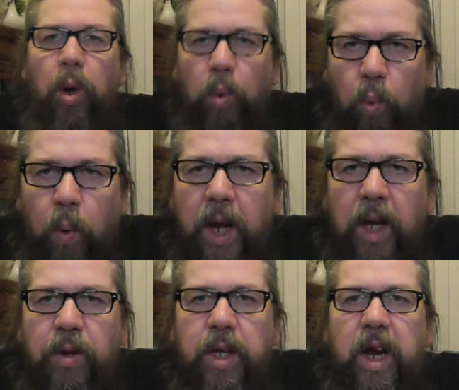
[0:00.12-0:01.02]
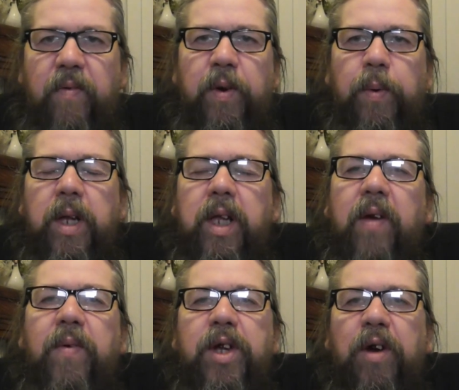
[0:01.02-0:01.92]
Well, hello there everyone,
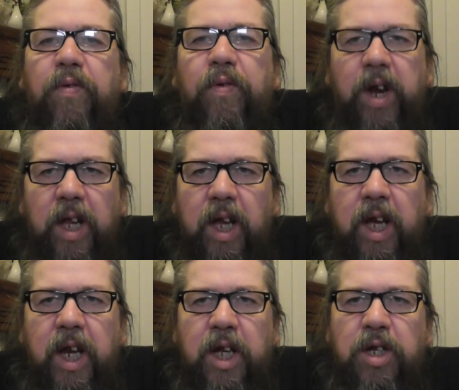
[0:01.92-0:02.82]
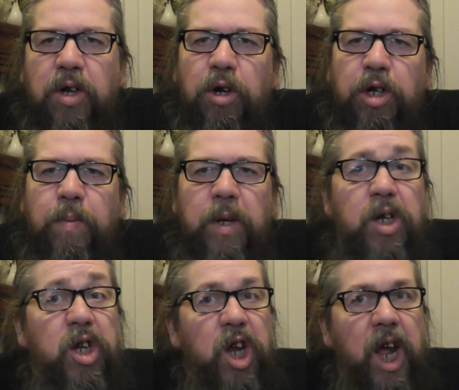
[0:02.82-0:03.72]
David, your friendly hairy
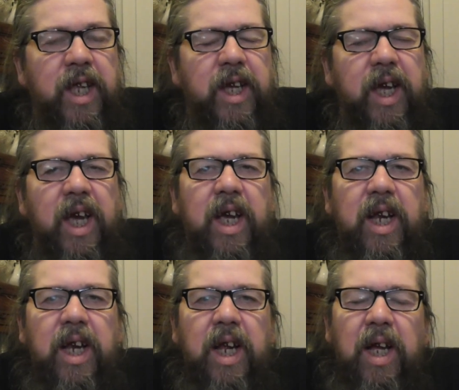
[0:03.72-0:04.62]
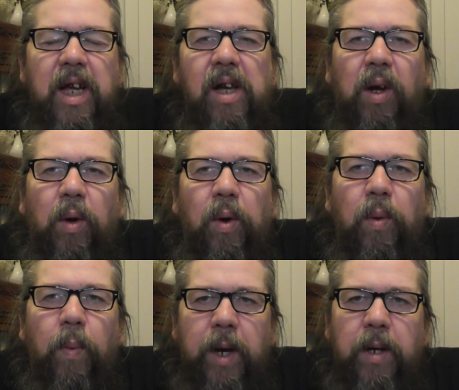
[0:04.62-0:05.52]
Scotsman yet again.
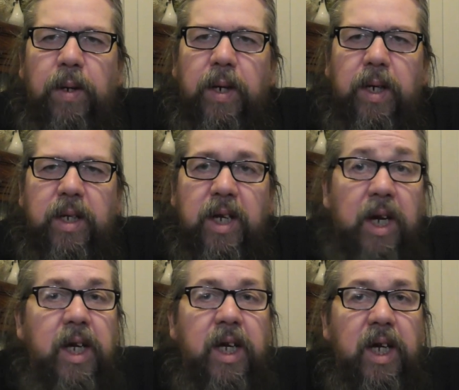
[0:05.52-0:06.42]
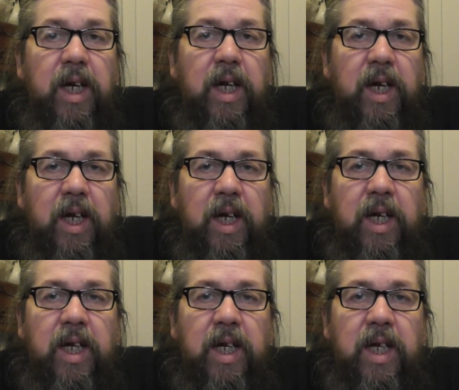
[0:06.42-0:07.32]
Well, tonight
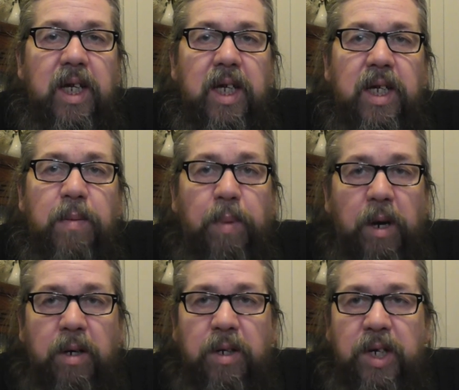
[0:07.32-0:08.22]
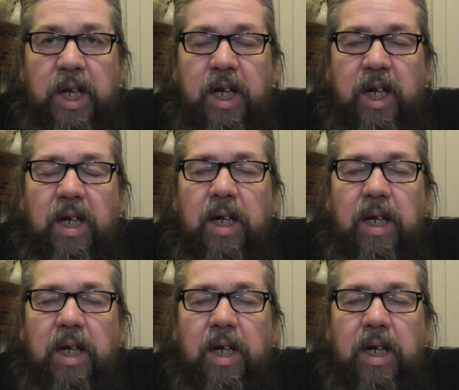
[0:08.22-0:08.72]
is Burns night.